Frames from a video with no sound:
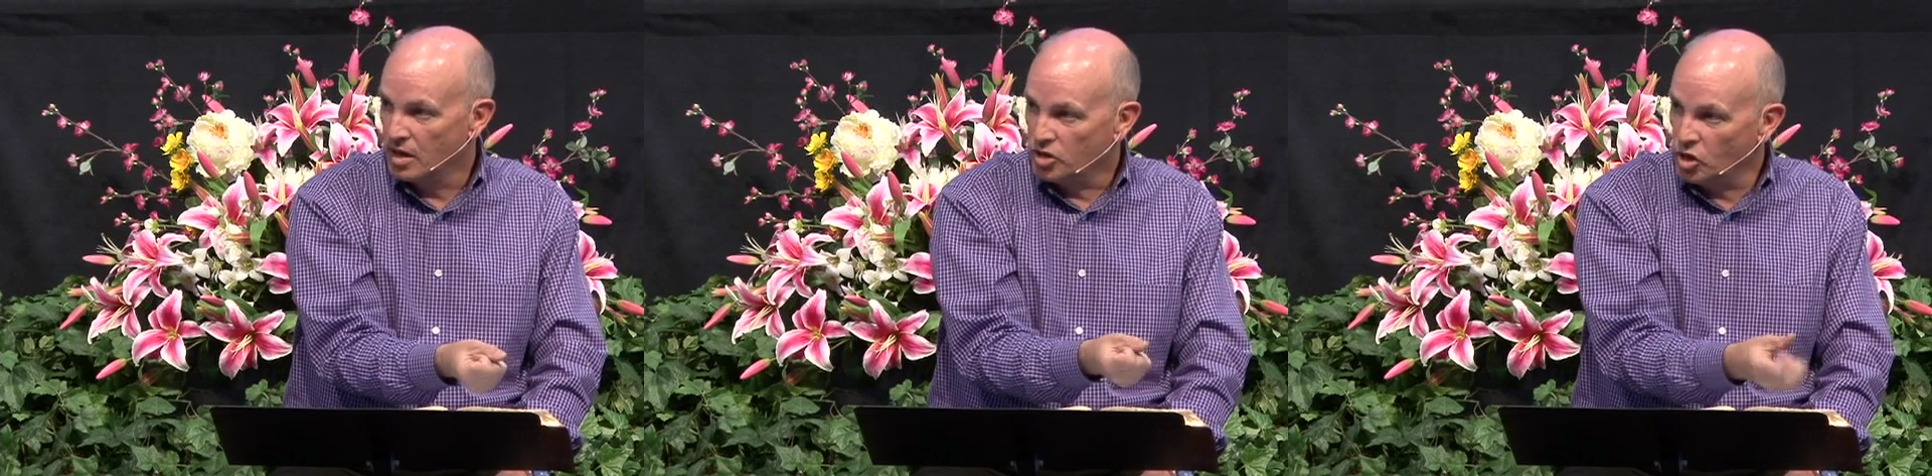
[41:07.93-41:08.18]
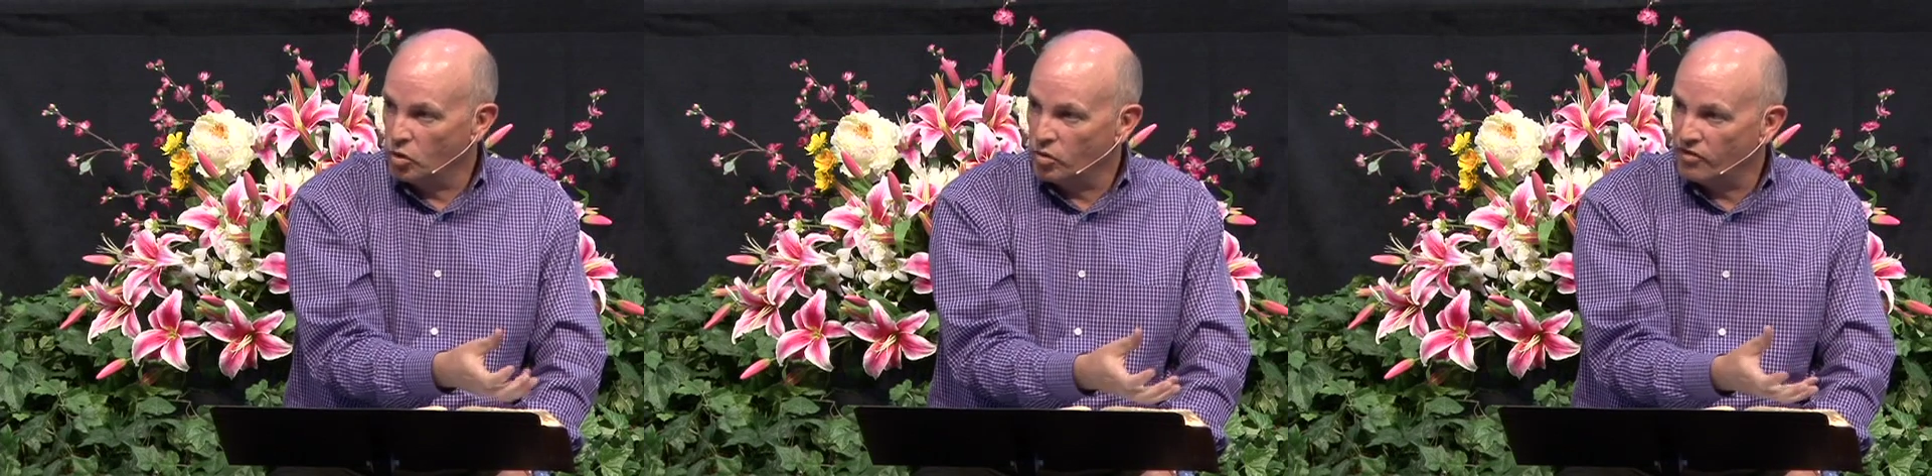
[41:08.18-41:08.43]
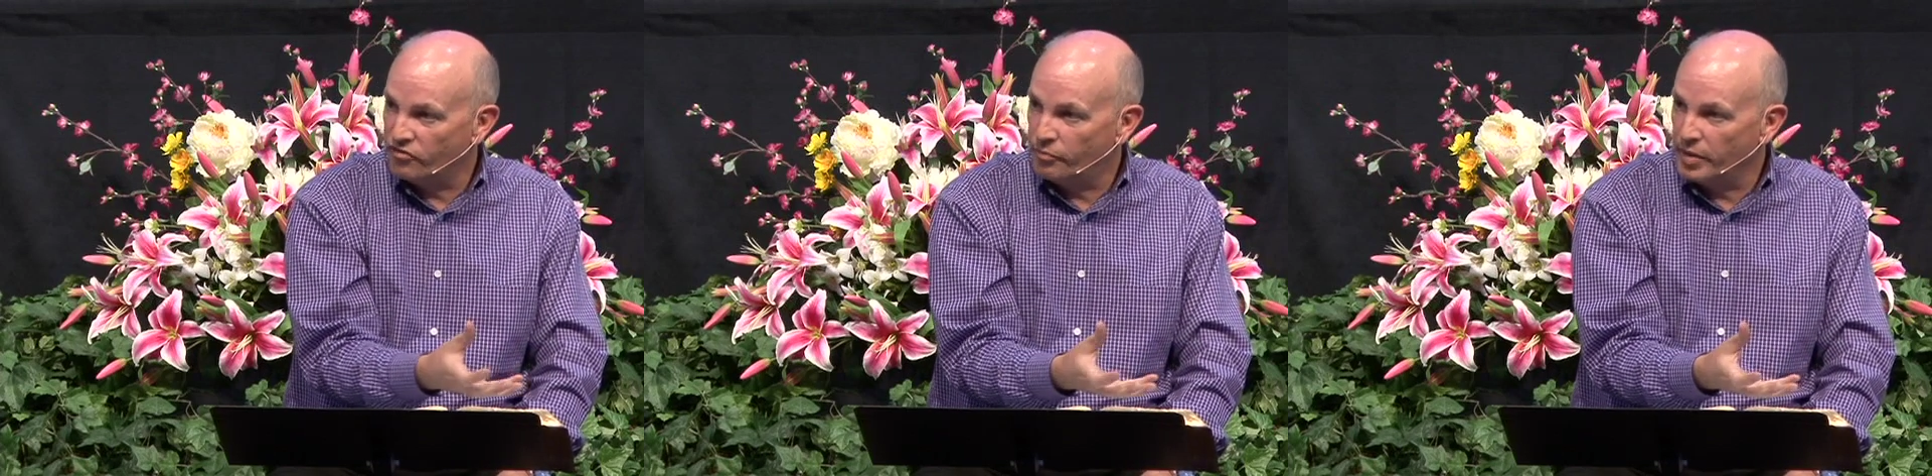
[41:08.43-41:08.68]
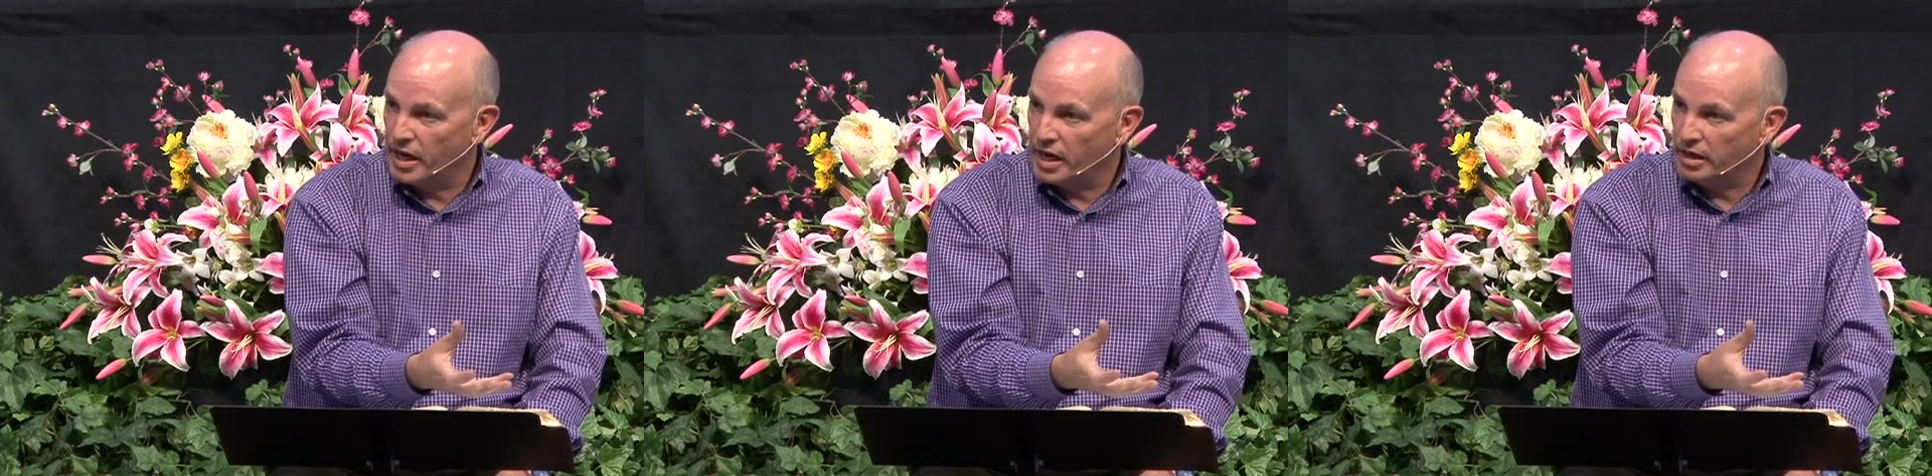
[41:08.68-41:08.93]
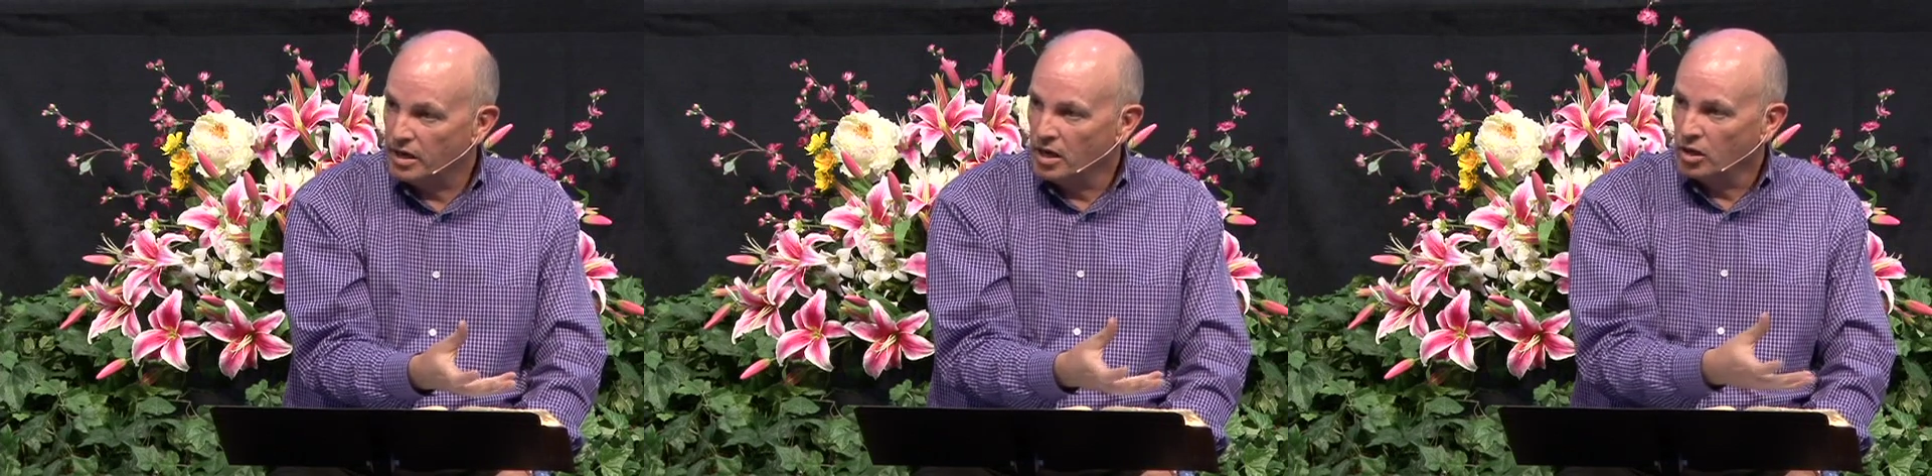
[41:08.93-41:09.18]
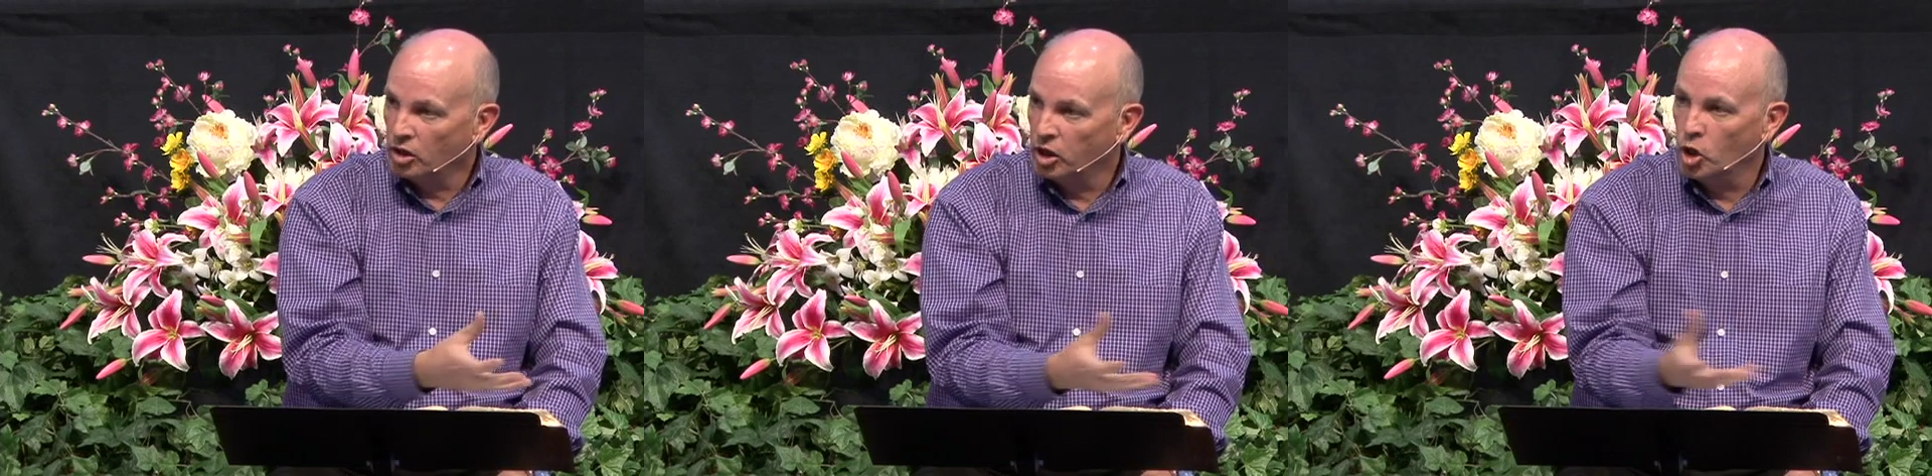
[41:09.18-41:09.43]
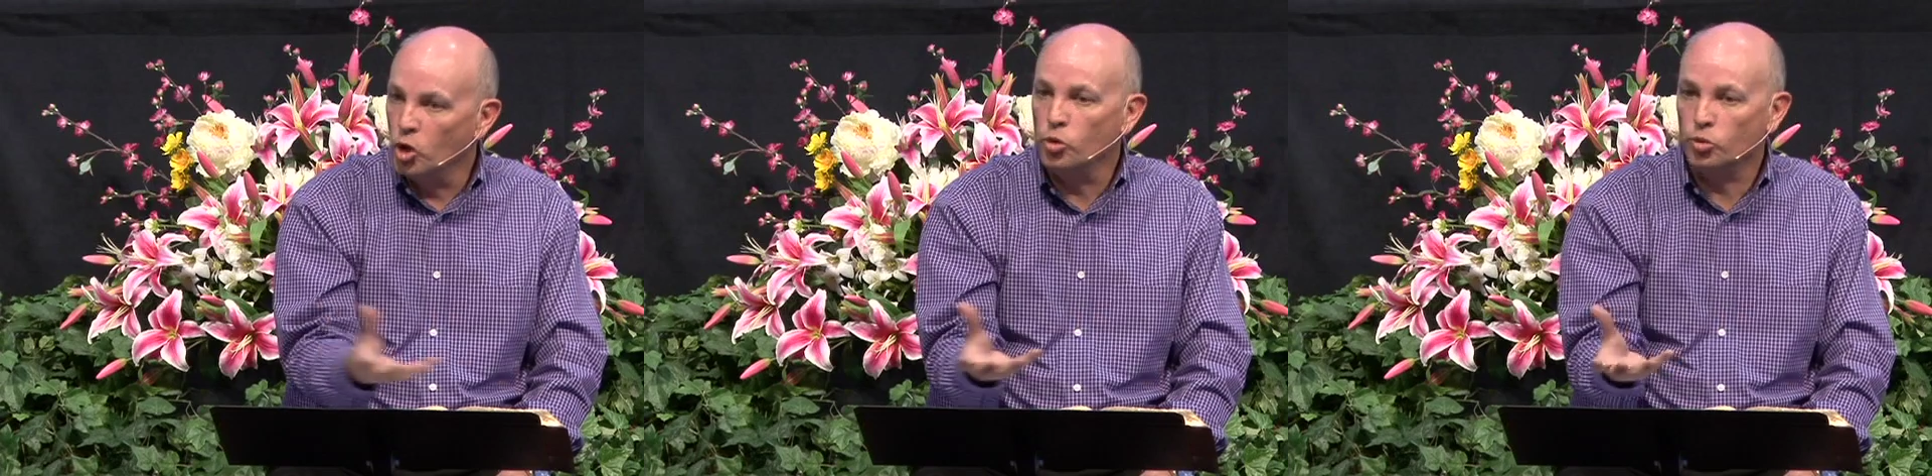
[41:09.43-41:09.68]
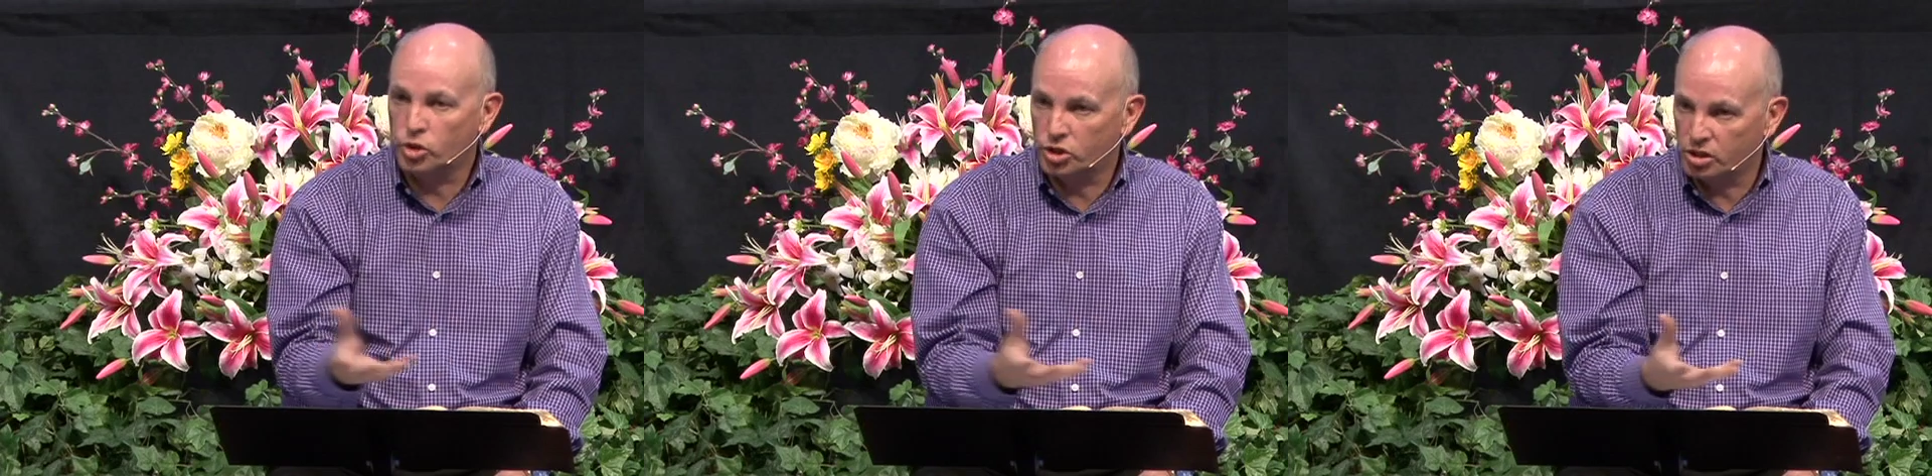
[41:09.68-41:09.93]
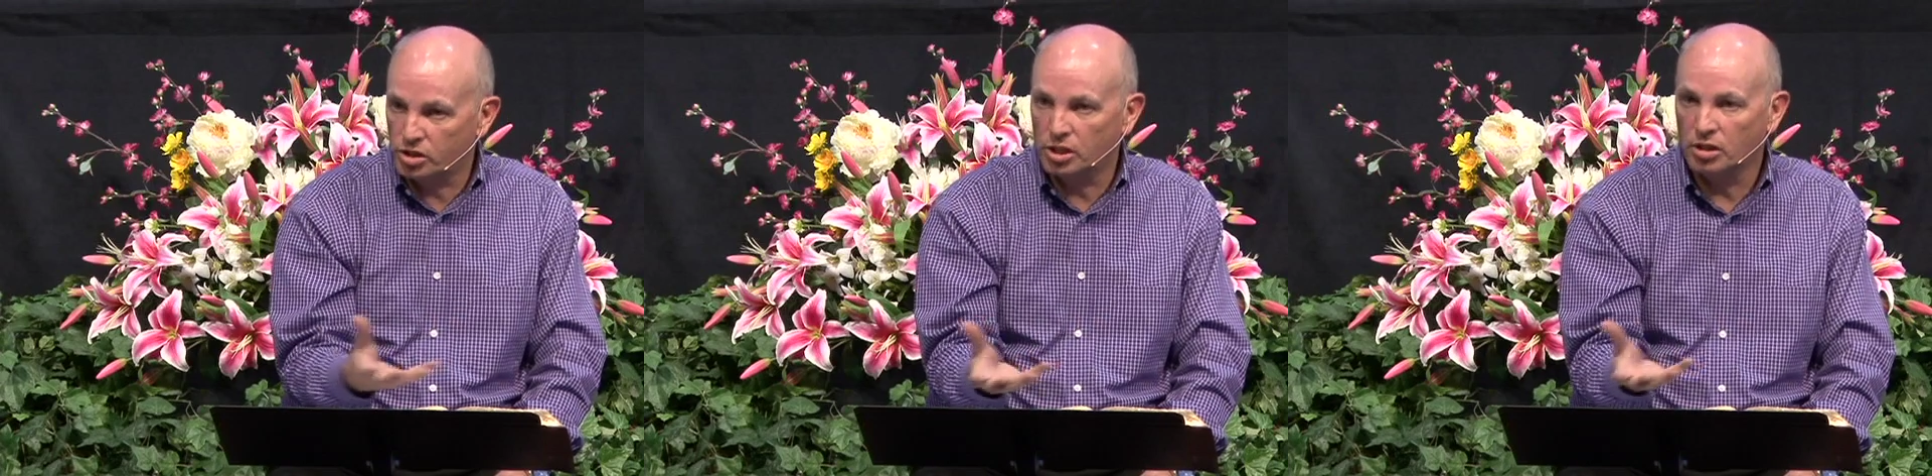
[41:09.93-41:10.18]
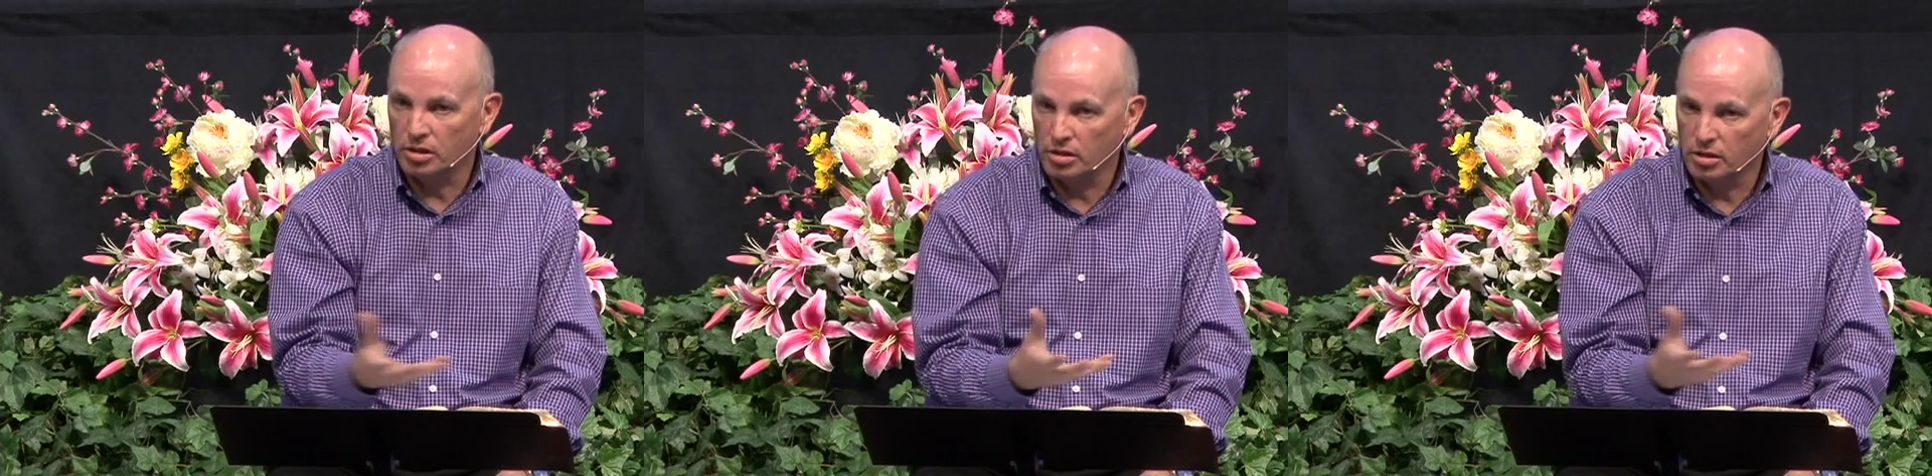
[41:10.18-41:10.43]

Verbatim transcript: You have been loosed.